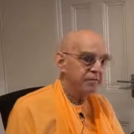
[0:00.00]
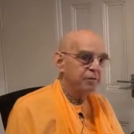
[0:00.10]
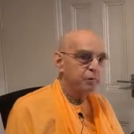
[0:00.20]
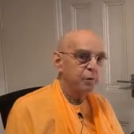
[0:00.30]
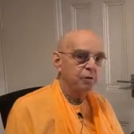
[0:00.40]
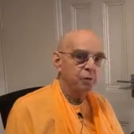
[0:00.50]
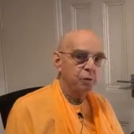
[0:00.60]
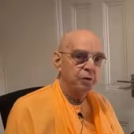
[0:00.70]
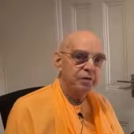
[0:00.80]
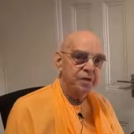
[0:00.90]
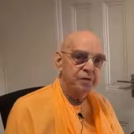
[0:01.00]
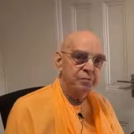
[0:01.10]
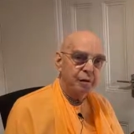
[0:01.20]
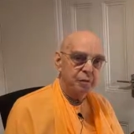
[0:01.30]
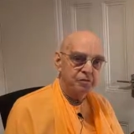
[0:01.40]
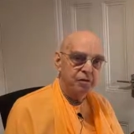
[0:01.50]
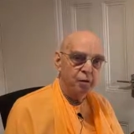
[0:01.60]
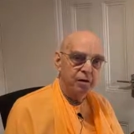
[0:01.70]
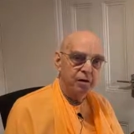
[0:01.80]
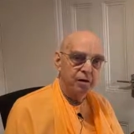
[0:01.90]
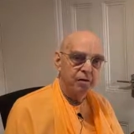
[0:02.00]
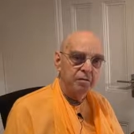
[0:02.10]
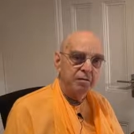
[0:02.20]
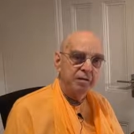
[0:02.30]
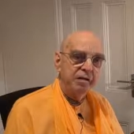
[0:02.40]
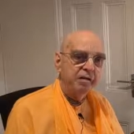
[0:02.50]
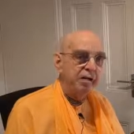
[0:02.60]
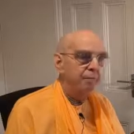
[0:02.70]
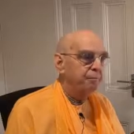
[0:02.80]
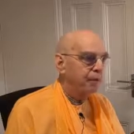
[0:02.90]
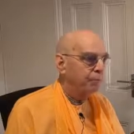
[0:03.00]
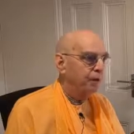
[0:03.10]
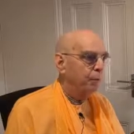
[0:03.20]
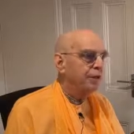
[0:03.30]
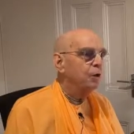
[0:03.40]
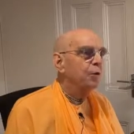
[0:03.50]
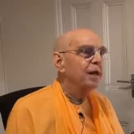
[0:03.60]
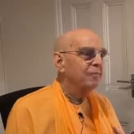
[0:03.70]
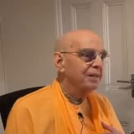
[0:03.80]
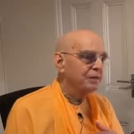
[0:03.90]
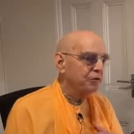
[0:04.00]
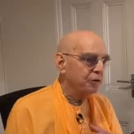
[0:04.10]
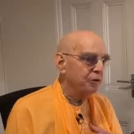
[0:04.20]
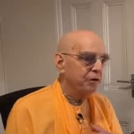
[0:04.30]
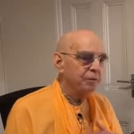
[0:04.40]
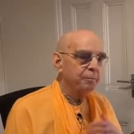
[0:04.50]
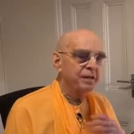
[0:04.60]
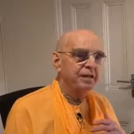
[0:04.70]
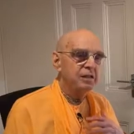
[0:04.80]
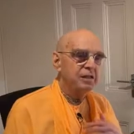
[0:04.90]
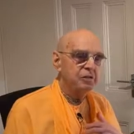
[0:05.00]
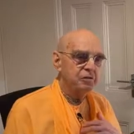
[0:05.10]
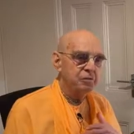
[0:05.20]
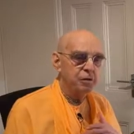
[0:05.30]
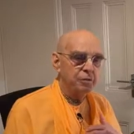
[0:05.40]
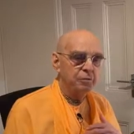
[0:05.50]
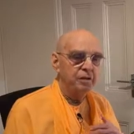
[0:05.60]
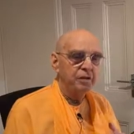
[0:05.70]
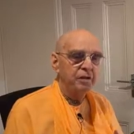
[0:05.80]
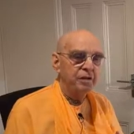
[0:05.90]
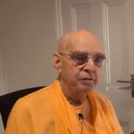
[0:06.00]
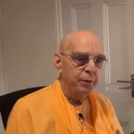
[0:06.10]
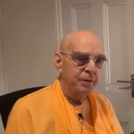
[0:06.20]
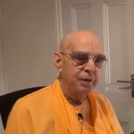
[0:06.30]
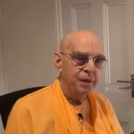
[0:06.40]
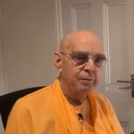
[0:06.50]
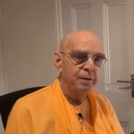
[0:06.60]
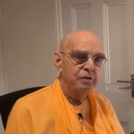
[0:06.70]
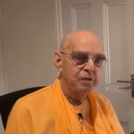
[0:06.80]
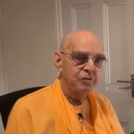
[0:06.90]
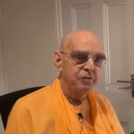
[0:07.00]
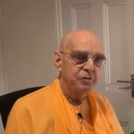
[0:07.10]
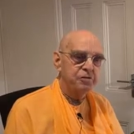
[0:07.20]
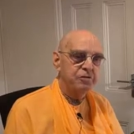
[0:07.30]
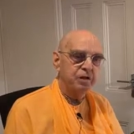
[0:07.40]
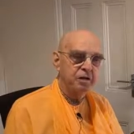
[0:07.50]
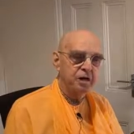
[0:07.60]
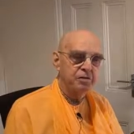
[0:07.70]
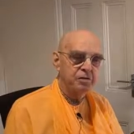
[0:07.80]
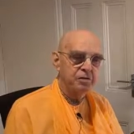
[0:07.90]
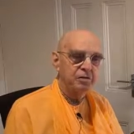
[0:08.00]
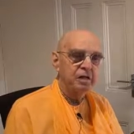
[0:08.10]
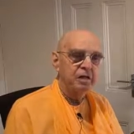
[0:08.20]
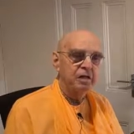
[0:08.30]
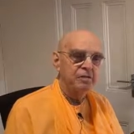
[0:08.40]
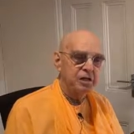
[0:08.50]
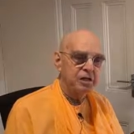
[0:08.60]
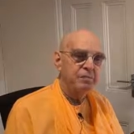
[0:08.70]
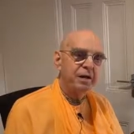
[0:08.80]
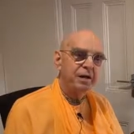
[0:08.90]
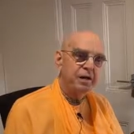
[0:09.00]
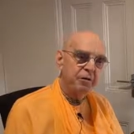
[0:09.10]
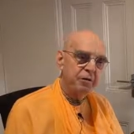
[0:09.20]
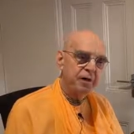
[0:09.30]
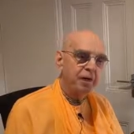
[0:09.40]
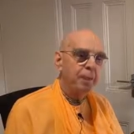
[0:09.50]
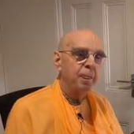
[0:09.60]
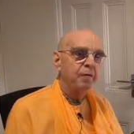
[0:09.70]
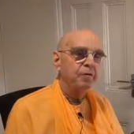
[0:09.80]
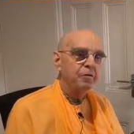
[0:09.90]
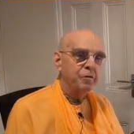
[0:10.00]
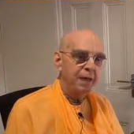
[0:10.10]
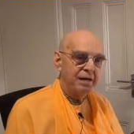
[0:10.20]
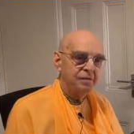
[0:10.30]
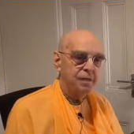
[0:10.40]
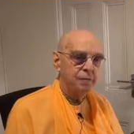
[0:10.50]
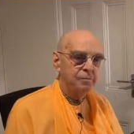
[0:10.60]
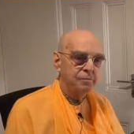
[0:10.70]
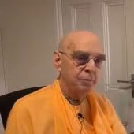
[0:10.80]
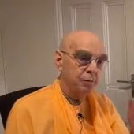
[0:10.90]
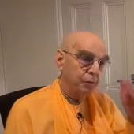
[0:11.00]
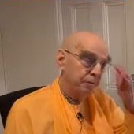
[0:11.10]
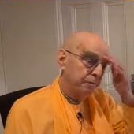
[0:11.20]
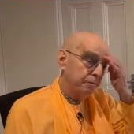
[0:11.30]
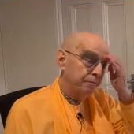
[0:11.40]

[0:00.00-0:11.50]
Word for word: as everyone in the world is by what's going on. But we don't have to internally be in, disturbed if we can keep ourselves Krishna conscious just by hearing the pastimes of the Lord.